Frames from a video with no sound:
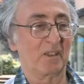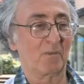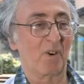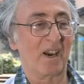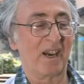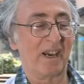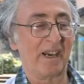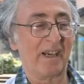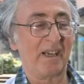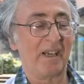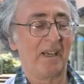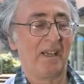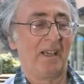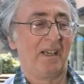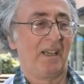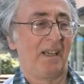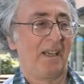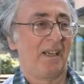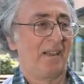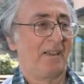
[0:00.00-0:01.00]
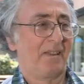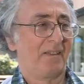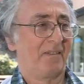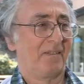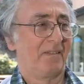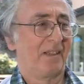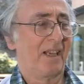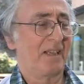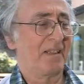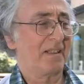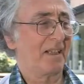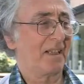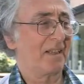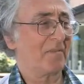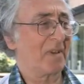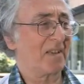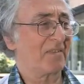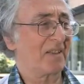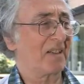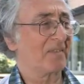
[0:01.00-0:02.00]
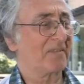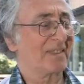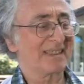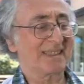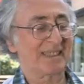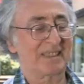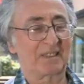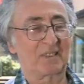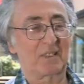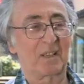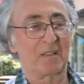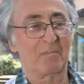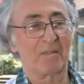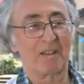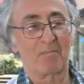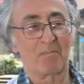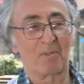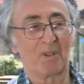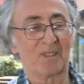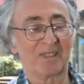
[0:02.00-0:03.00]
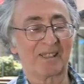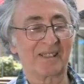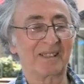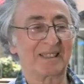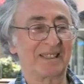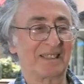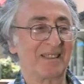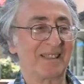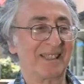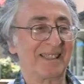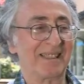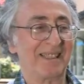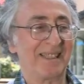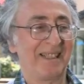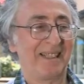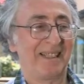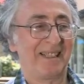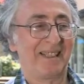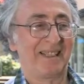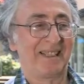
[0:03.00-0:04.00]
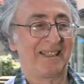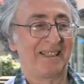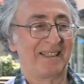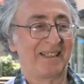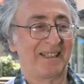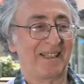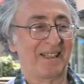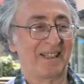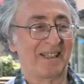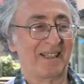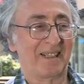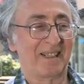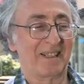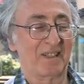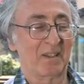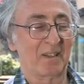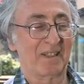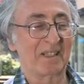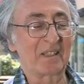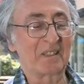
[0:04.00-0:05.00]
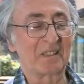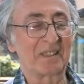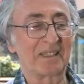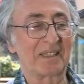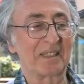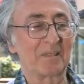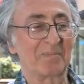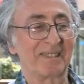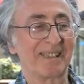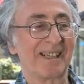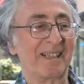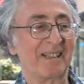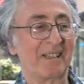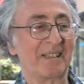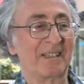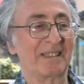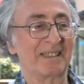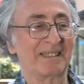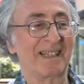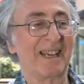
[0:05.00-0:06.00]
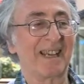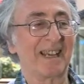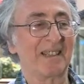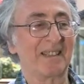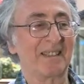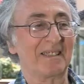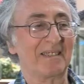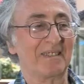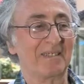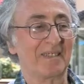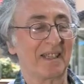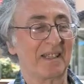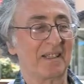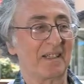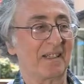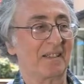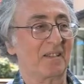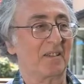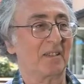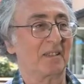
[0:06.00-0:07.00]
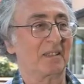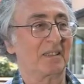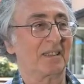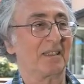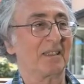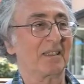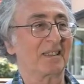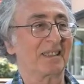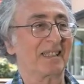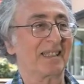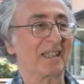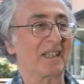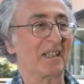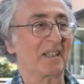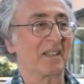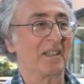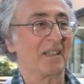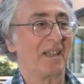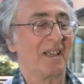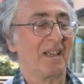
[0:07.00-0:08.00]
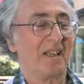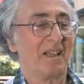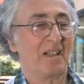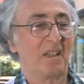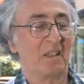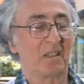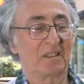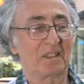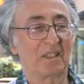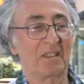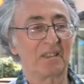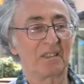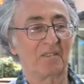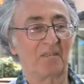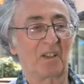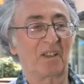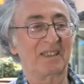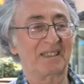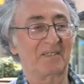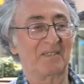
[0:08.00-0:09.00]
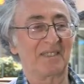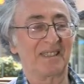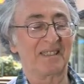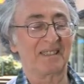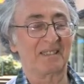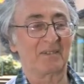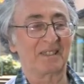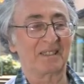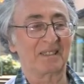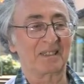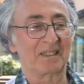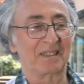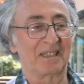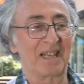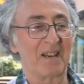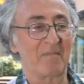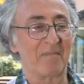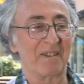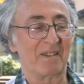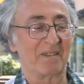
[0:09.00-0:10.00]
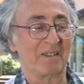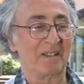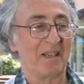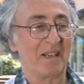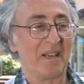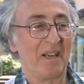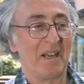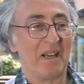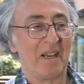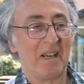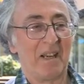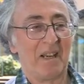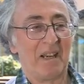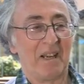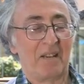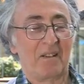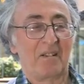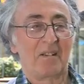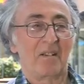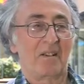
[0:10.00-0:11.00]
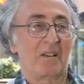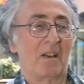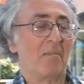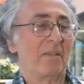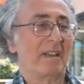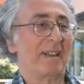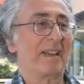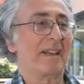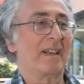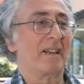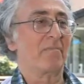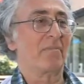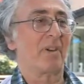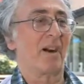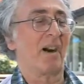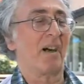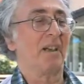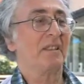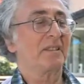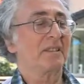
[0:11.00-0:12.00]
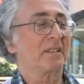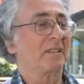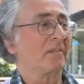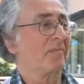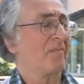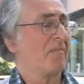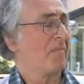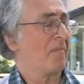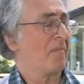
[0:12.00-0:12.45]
away. Then I found physics had got a bit boring, so I got interested in the brain instead, and then I got interested in alternative philosophies, which has led me on a complicated path.